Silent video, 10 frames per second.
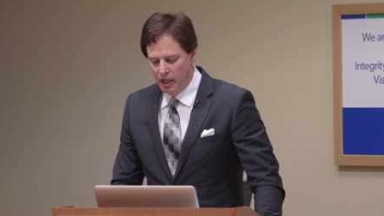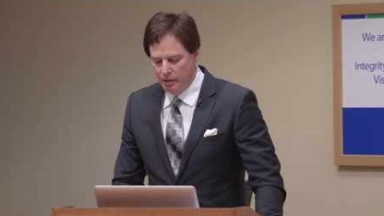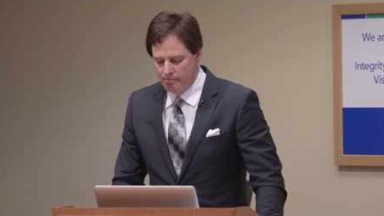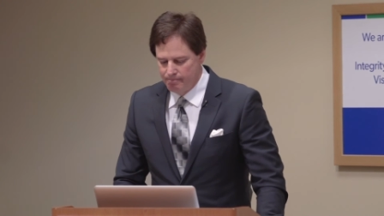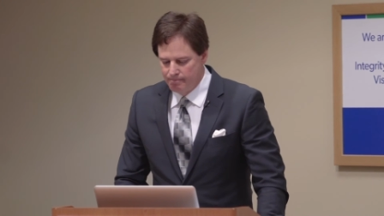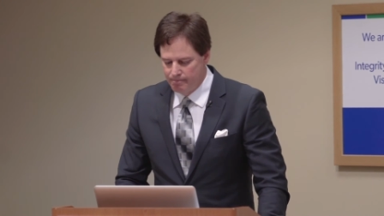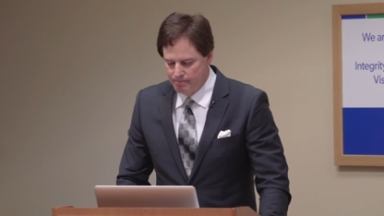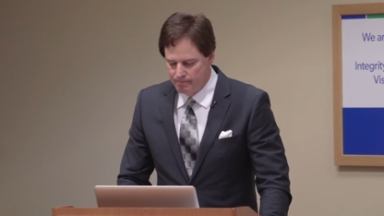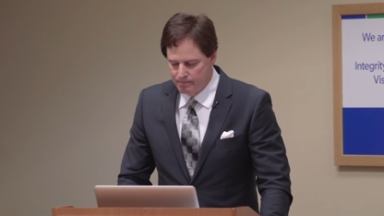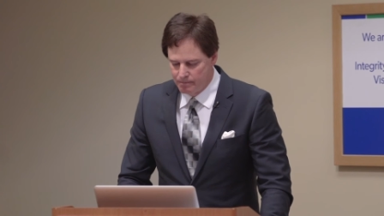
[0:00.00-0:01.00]
Um,
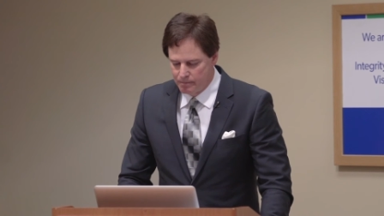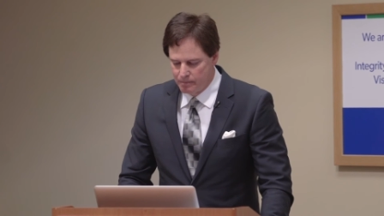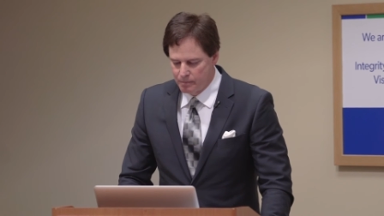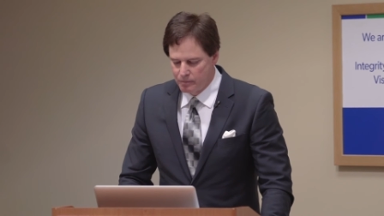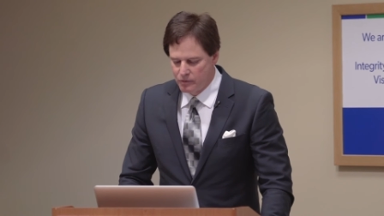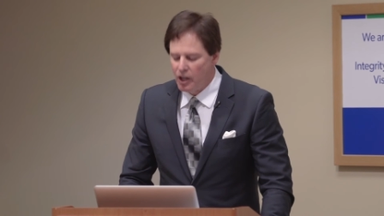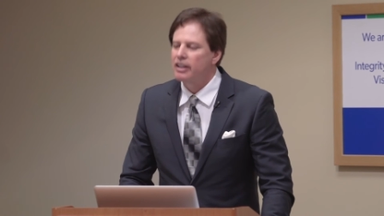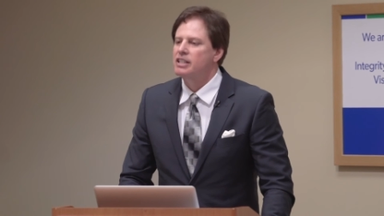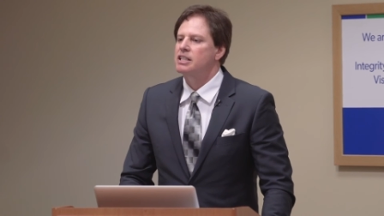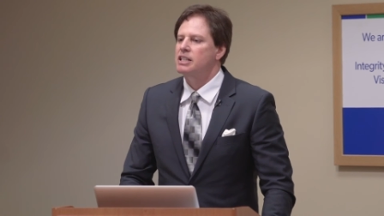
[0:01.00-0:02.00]

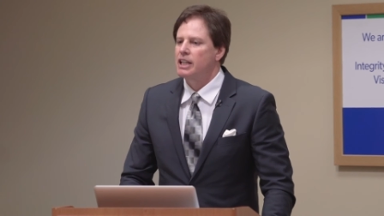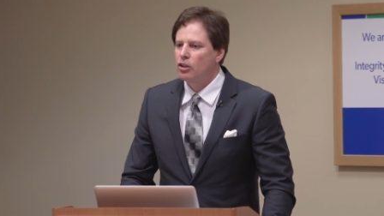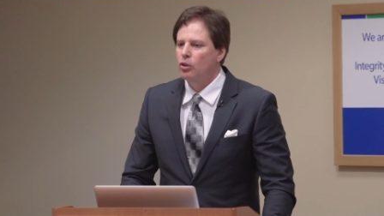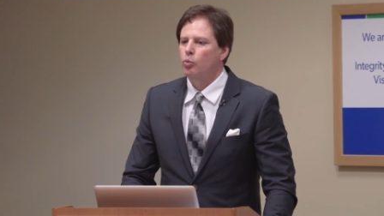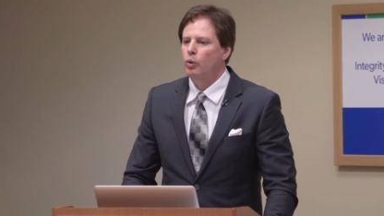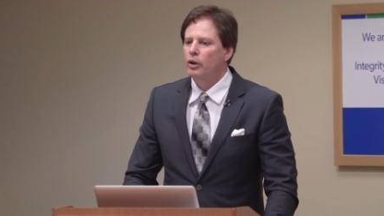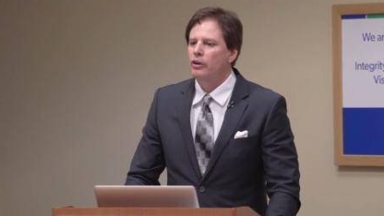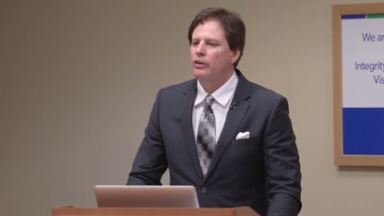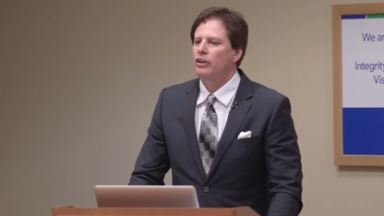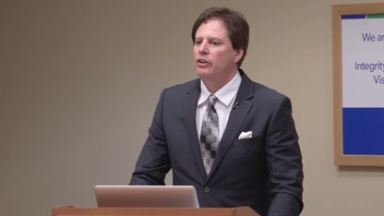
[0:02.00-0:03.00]
not a single
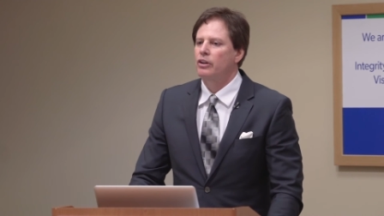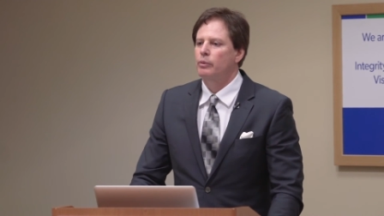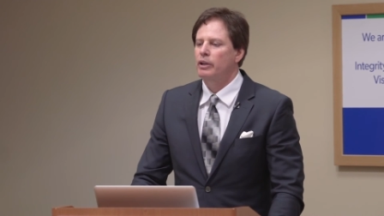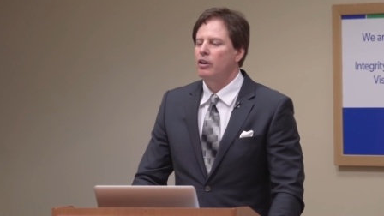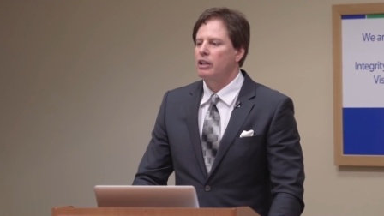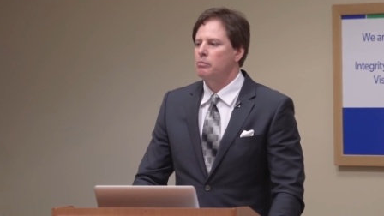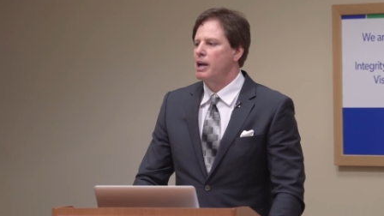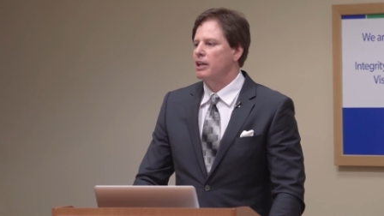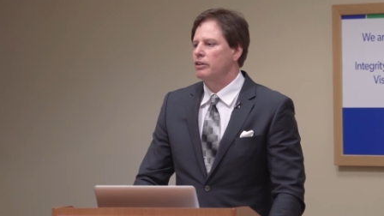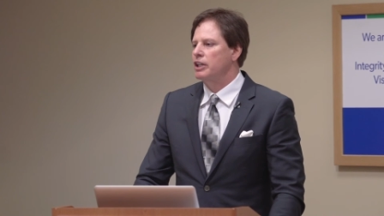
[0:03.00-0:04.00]
word regarding
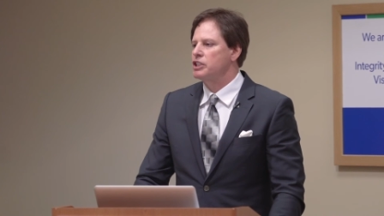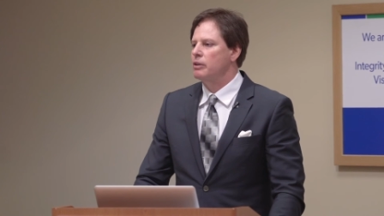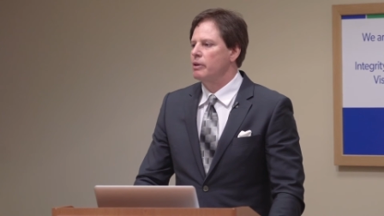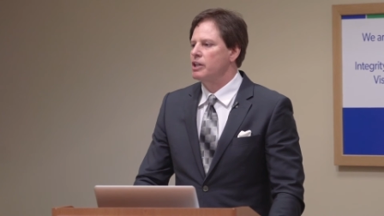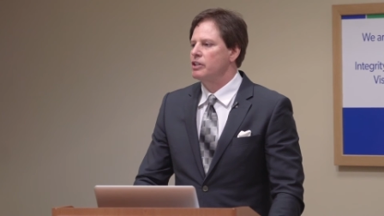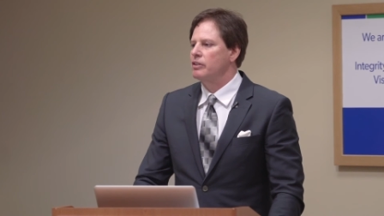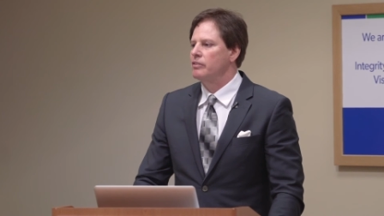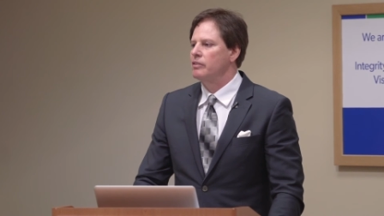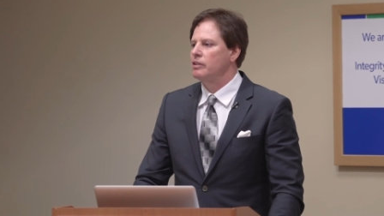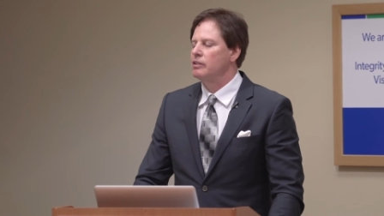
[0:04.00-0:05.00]
macular degeneration,
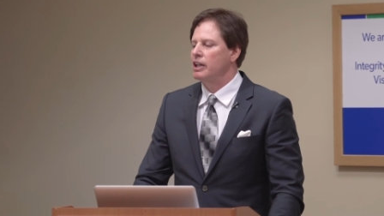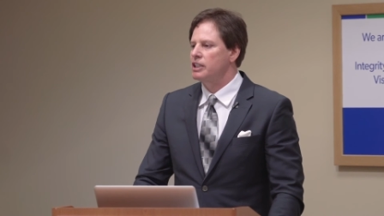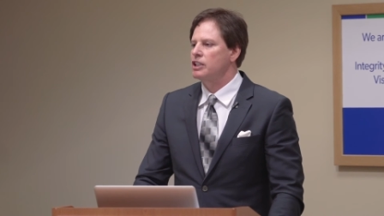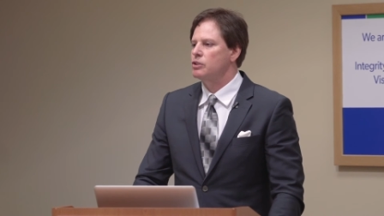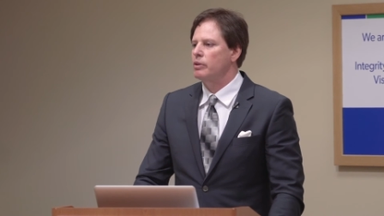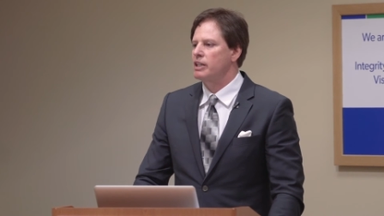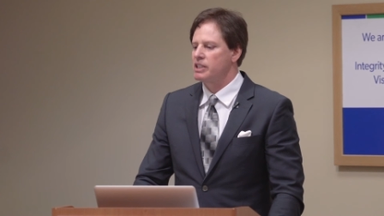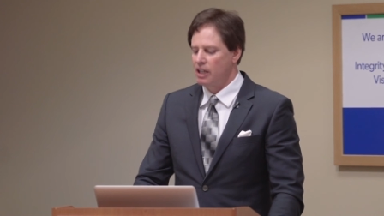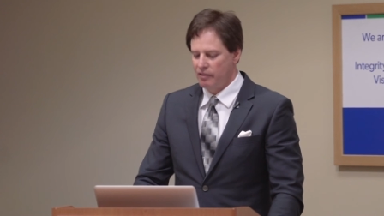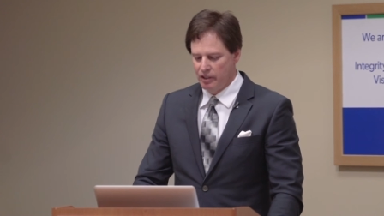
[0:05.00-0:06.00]

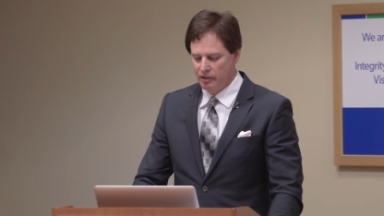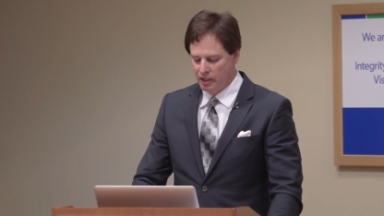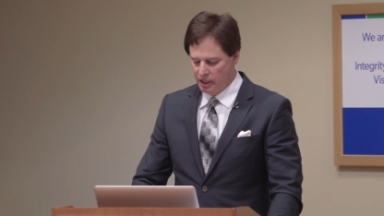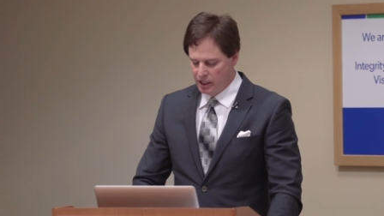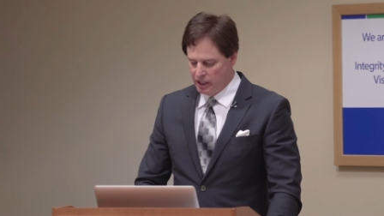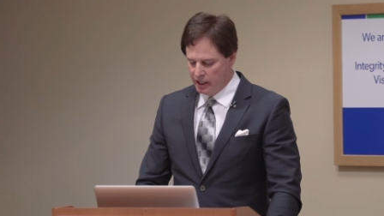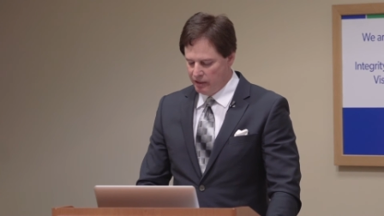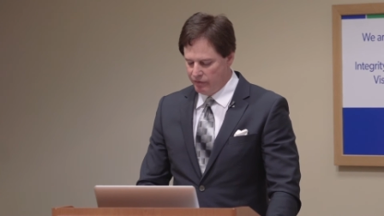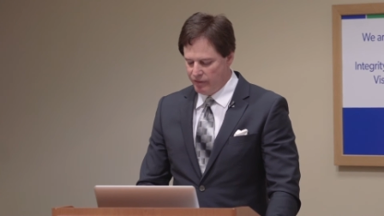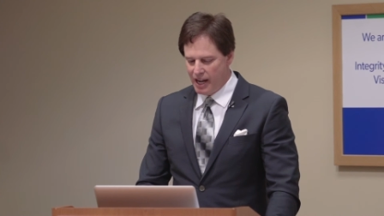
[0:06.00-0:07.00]
1927.
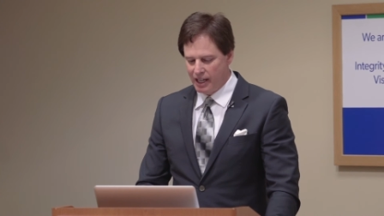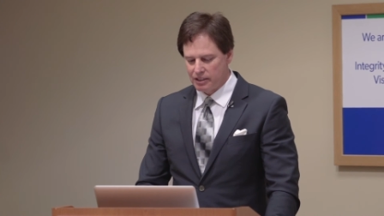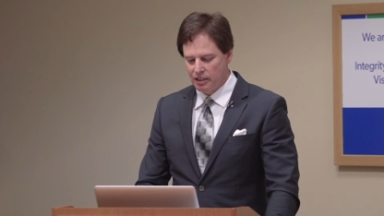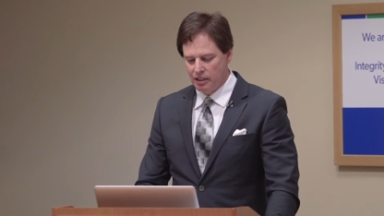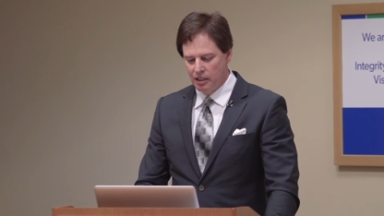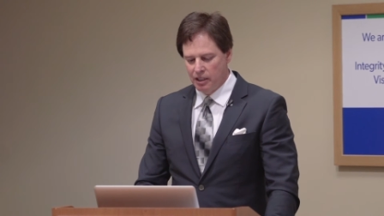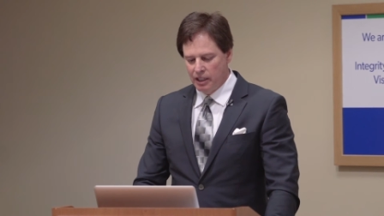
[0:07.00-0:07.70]
In fact,